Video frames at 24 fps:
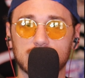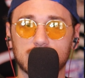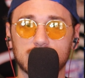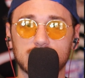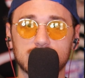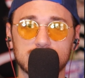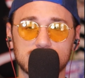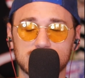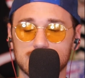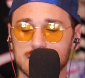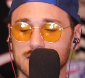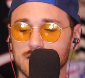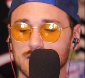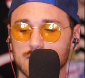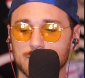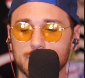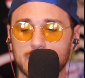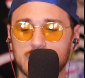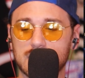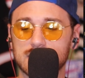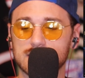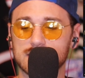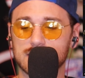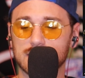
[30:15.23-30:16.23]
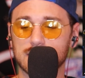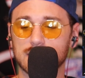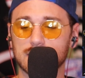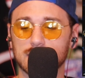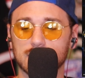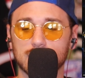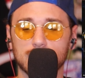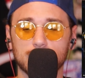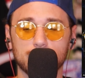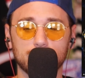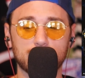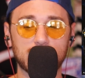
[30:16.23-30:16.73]
He's still amazing.
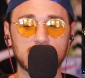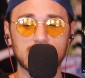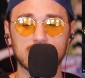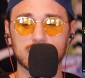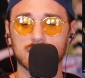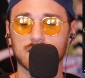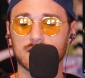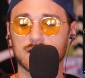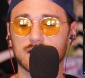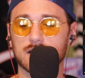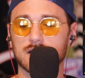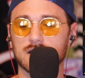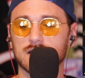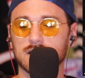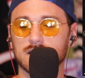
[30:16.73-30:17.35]
Baker.